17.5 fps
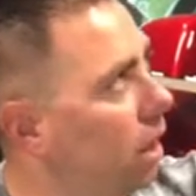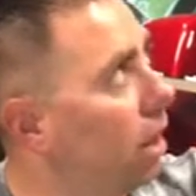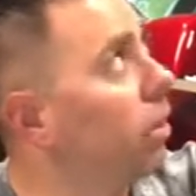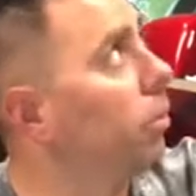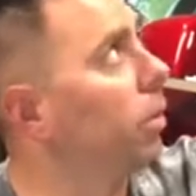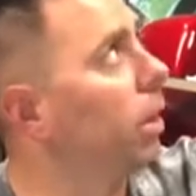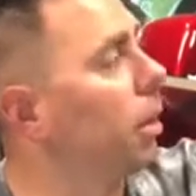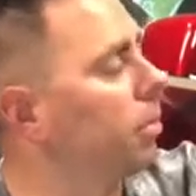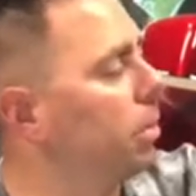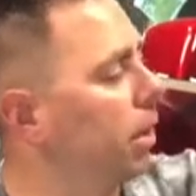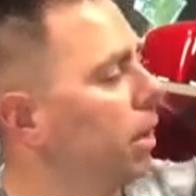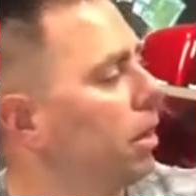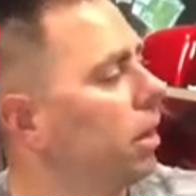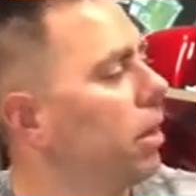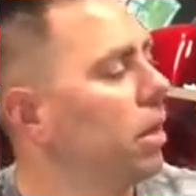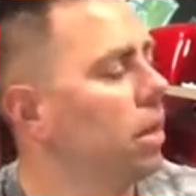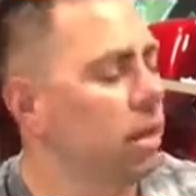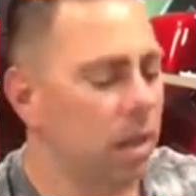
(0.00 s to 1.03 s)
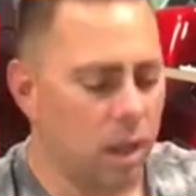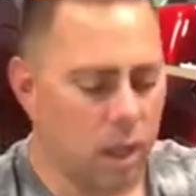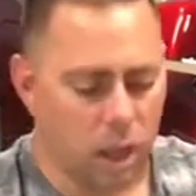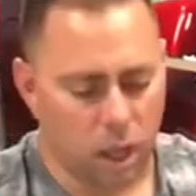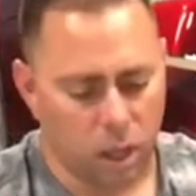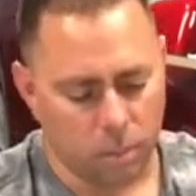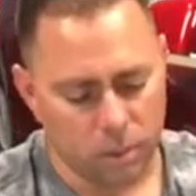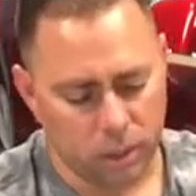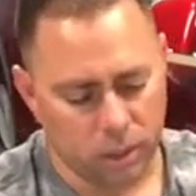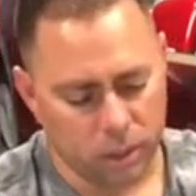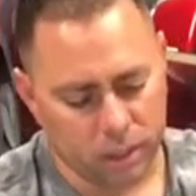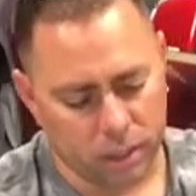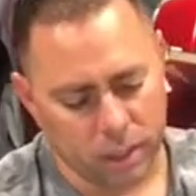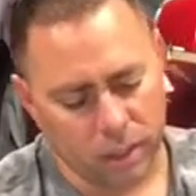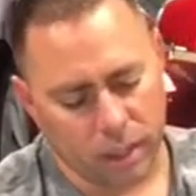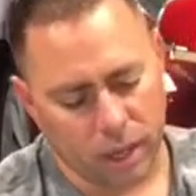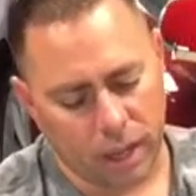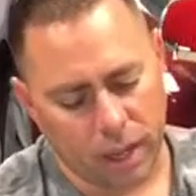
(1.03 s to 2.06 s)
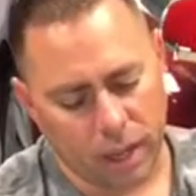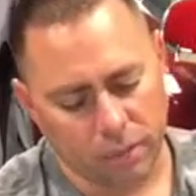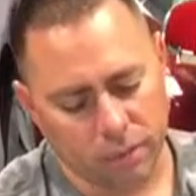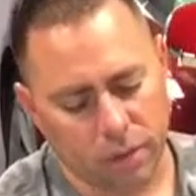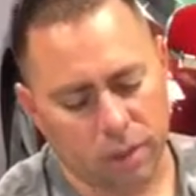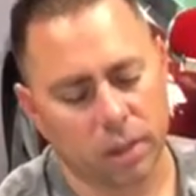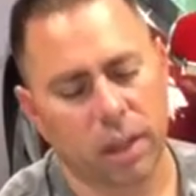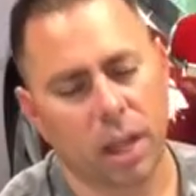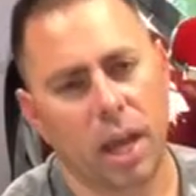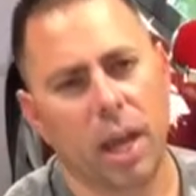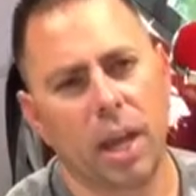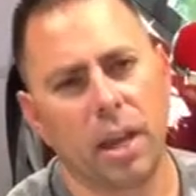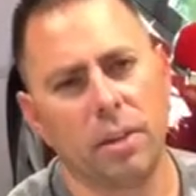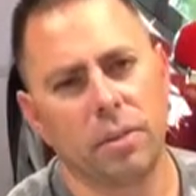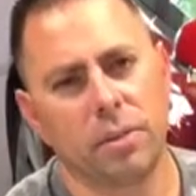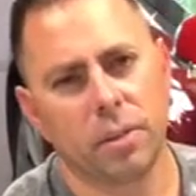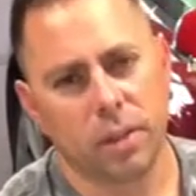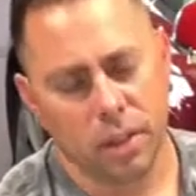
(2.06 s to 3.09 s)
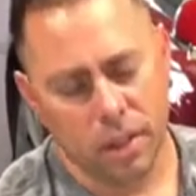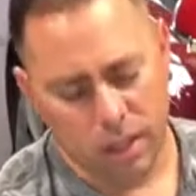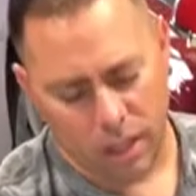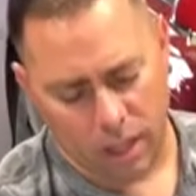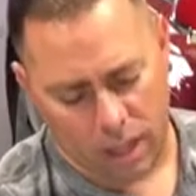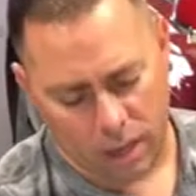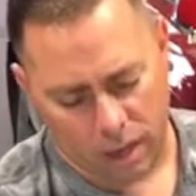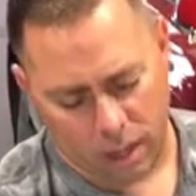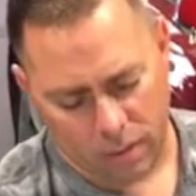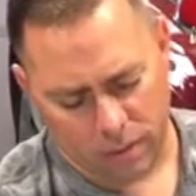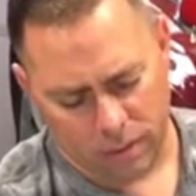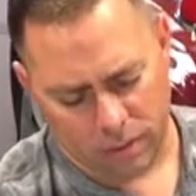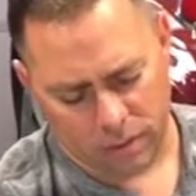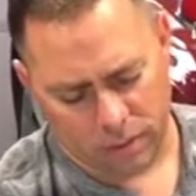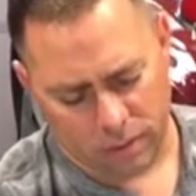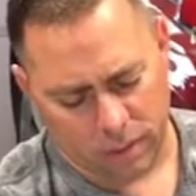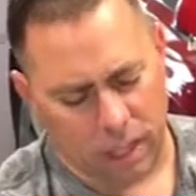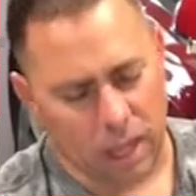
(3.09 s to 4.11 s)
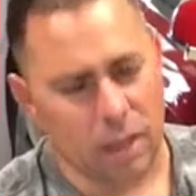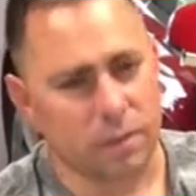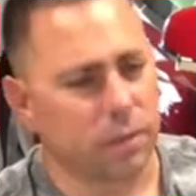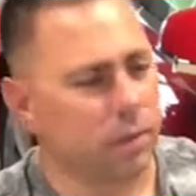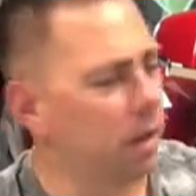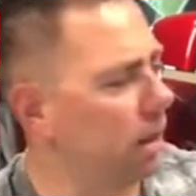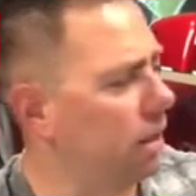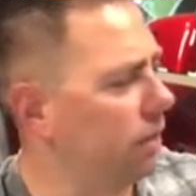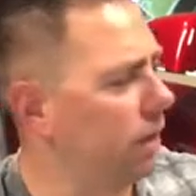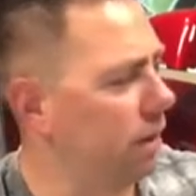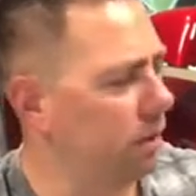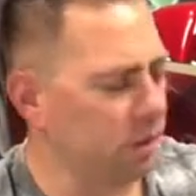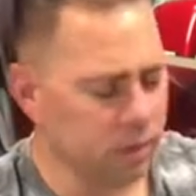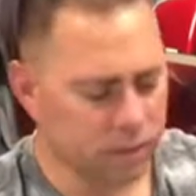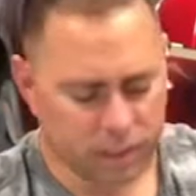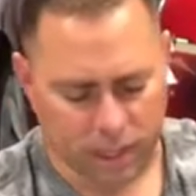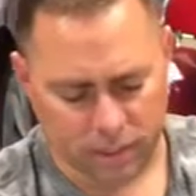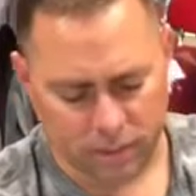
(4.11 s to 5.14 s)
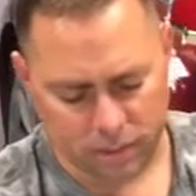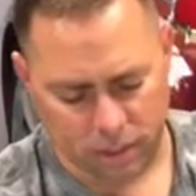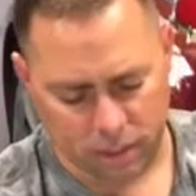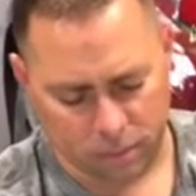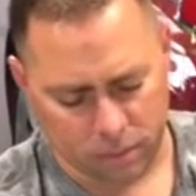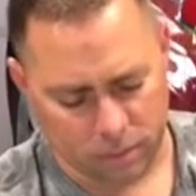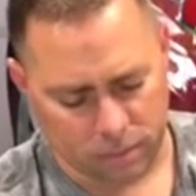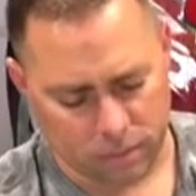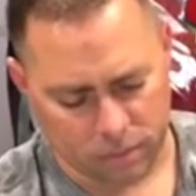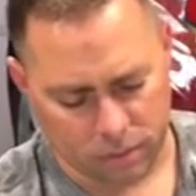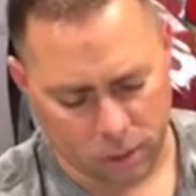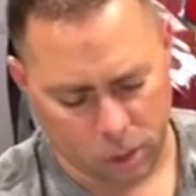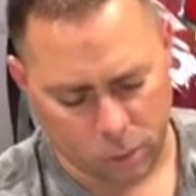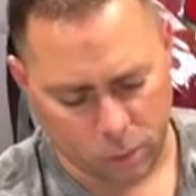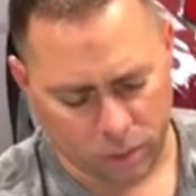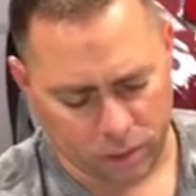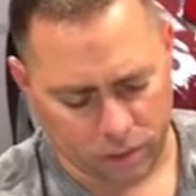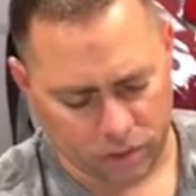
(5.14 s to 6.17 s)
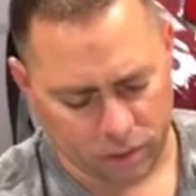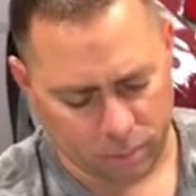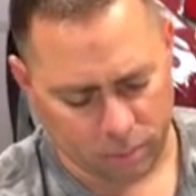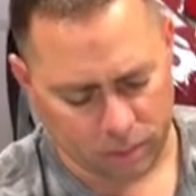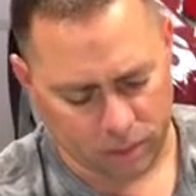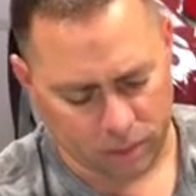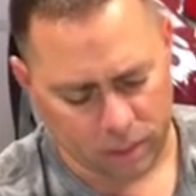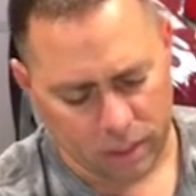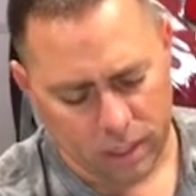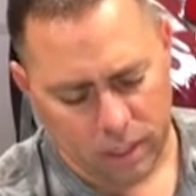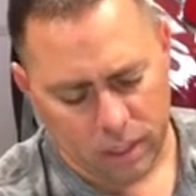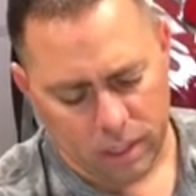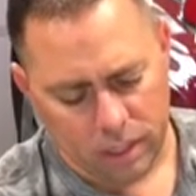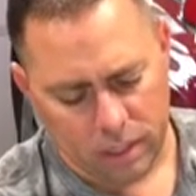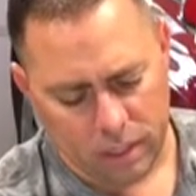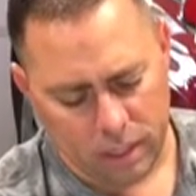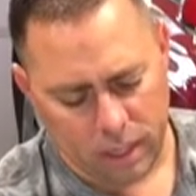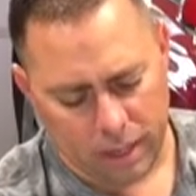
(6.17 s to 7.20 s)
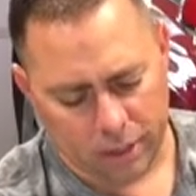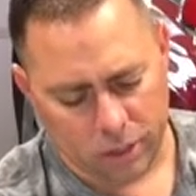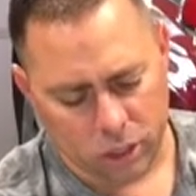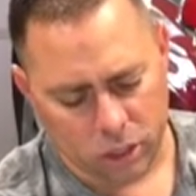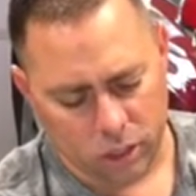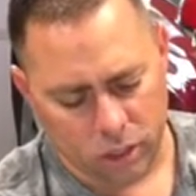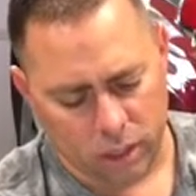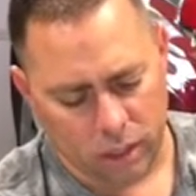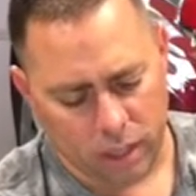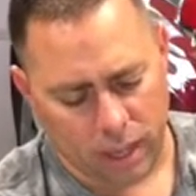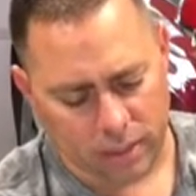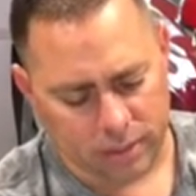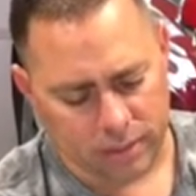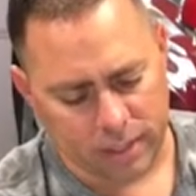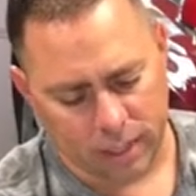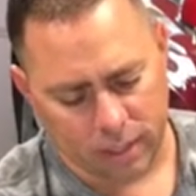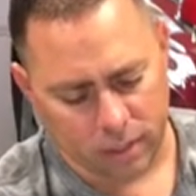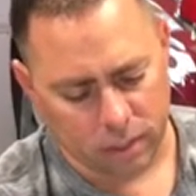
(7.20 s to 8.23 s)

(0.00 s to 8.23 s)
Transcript: other one up here. You look here, I have Clive. I think it's Clive. I don't know his last name. It's Owen or something. He actually hasn't taken